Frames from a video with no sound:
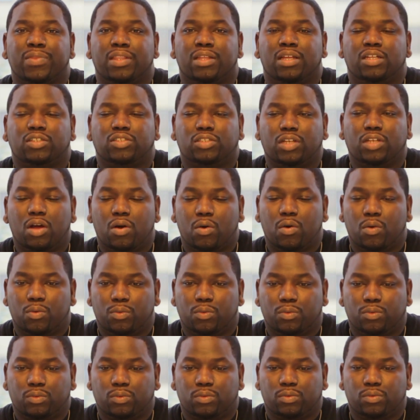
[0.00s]

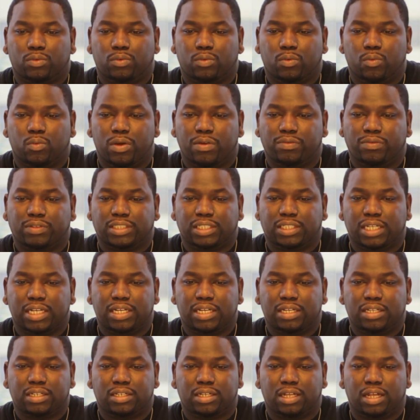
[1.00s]
So we've
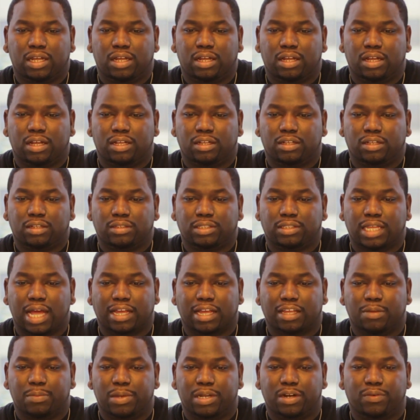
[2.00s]
seen the
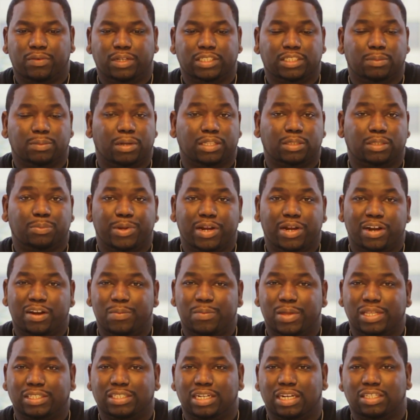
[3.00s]
documentaries about the
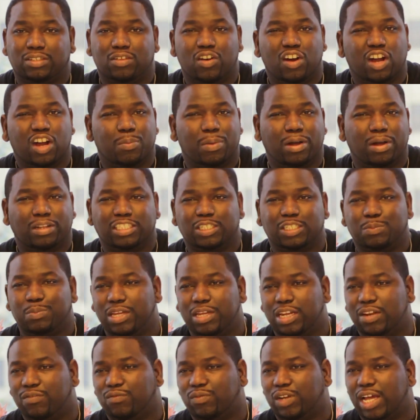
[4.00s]
pyramids, and they talk about the
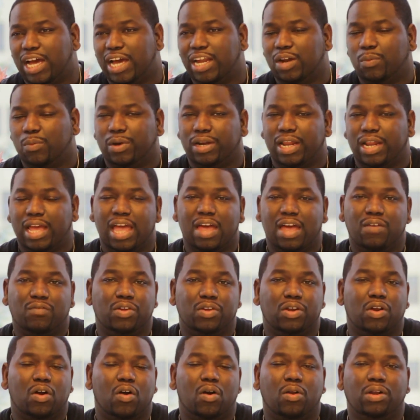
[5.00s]
speed of light or what have
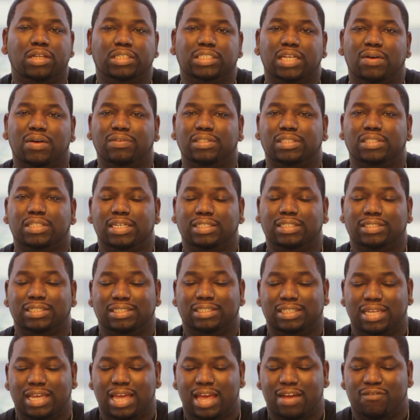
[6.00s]
you, and all these other things
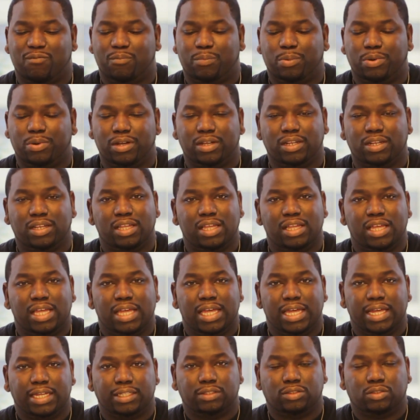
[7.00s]
that they have put
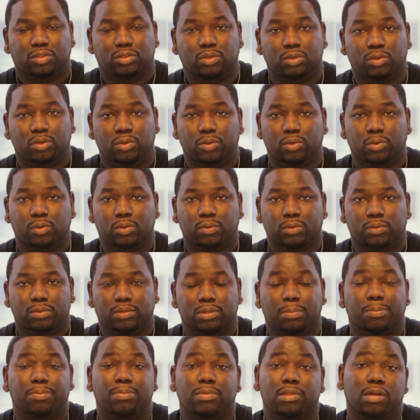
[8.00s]
into
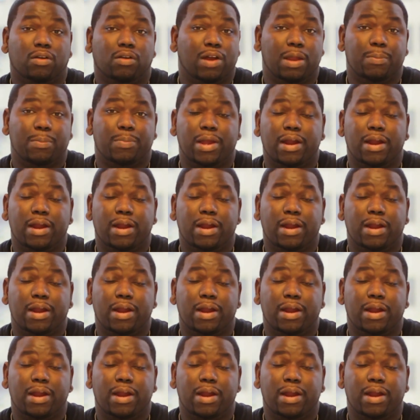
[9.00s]
the Great